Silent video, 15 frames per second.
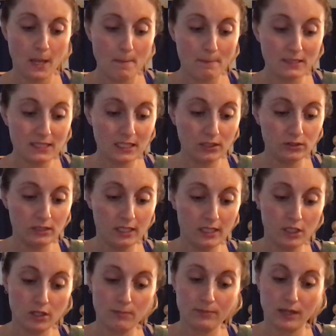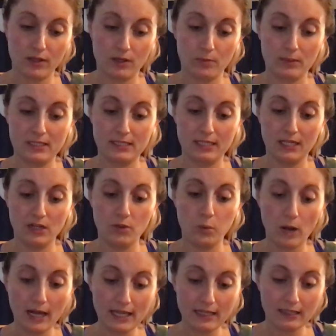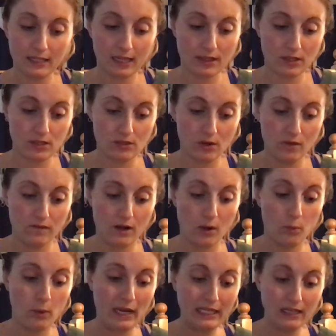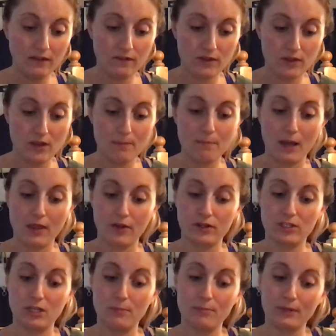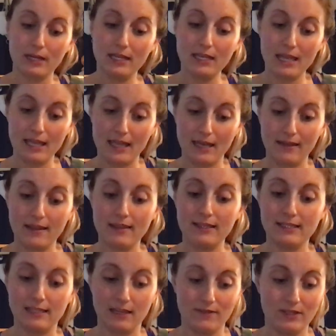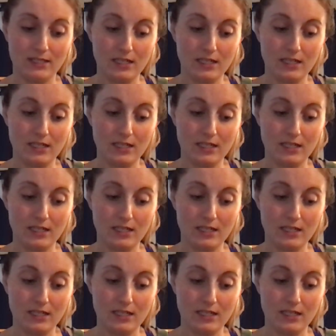Matilda and her brother were sitting quietly on the sofa waiting for their mother to bring in the TV